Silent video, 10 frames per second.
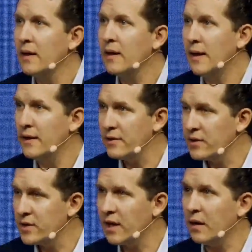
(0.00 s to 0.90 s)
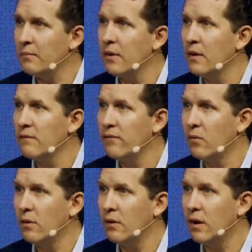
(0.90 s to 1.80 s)
It's a setup
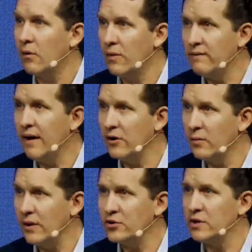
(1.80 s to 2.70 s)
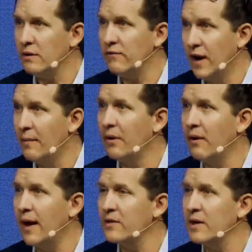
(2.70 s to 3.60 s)
for a revaluation of nominal
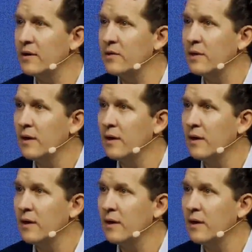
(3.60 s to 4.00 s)
assets.